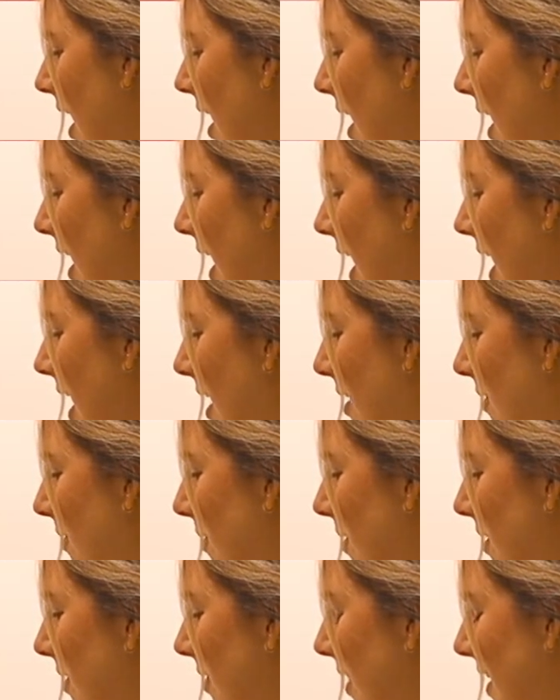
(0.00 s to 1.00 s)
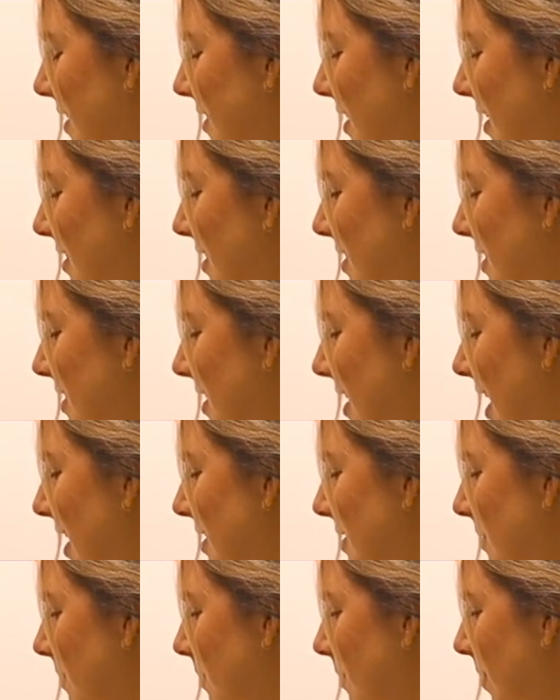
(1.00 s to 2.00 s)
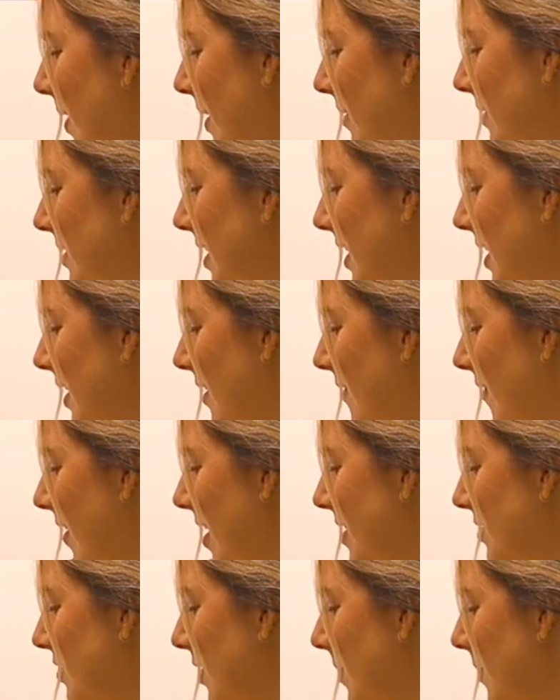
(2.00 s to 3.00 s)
How? That's like the size. That's like enough ice cream to